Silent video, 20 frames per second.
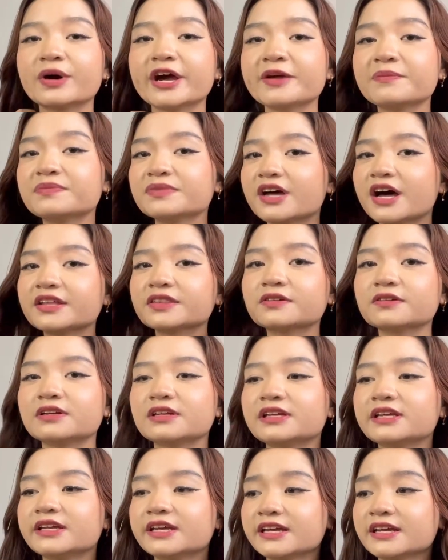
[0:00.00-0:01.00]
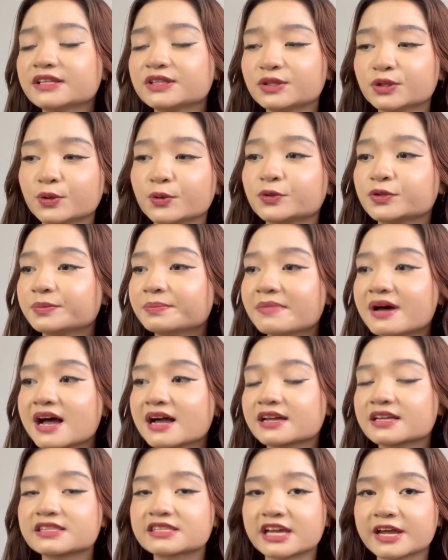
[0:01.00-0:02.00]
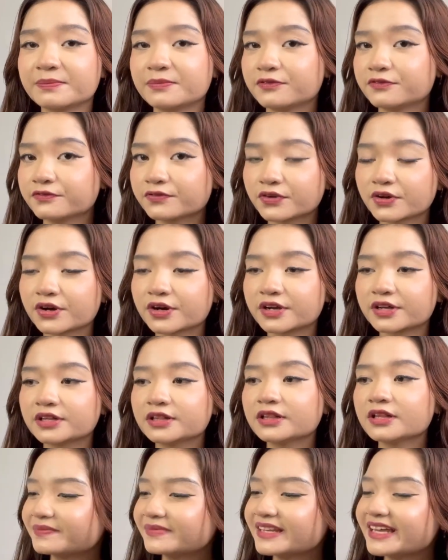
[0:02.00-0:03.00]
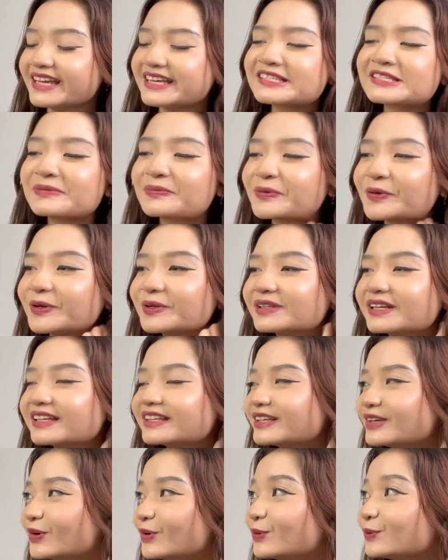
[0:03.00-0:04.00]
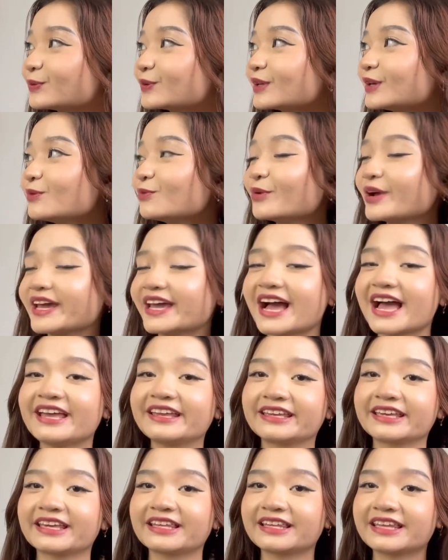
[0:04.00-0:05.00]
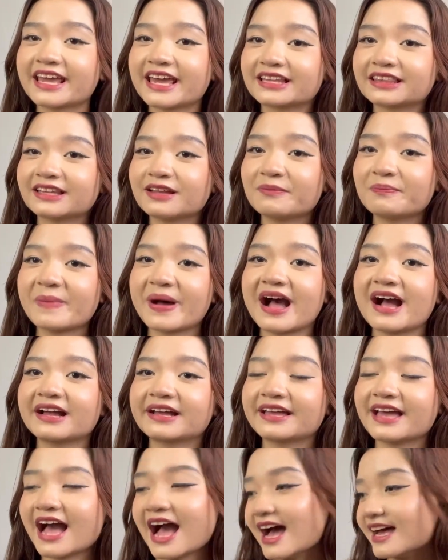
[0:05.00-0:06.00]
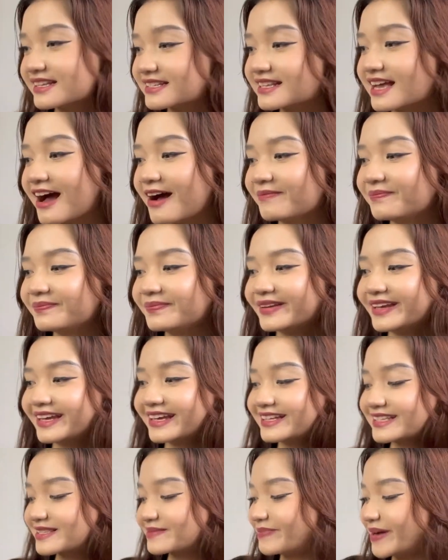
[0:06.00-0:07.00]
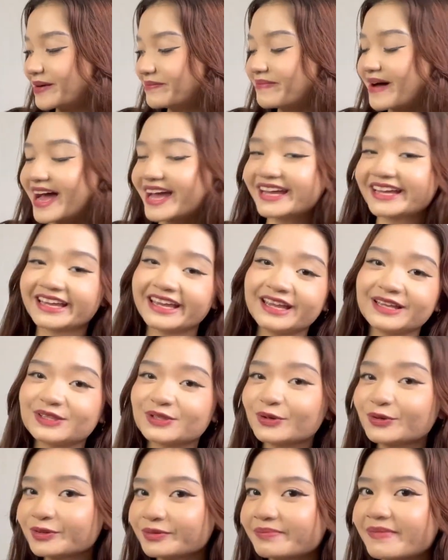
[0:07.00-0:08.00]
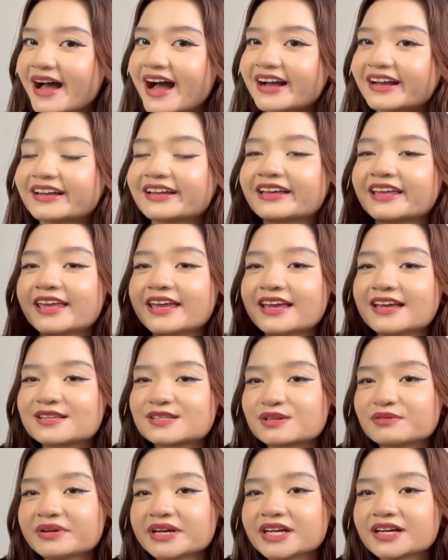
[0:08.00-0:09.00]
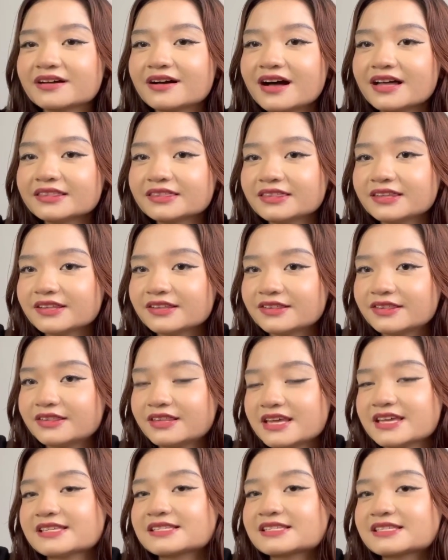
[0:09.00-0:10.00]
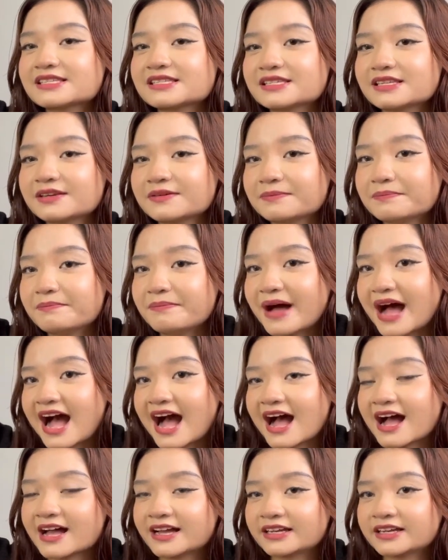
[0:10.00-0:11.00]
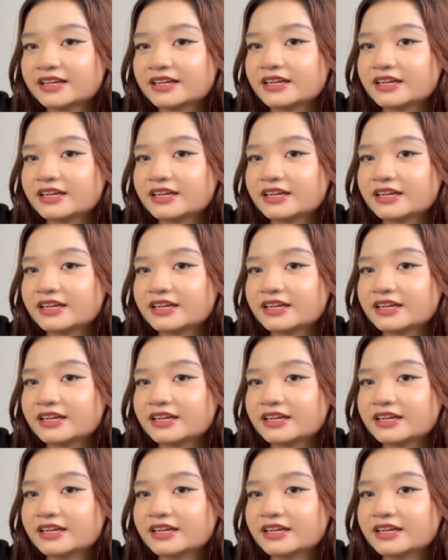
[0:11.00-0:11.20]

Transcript: I'm not really a tote bag type of girl. Naisip ko na the only way I can get a bag ASAP is by buying a tote bag. So I got this bag.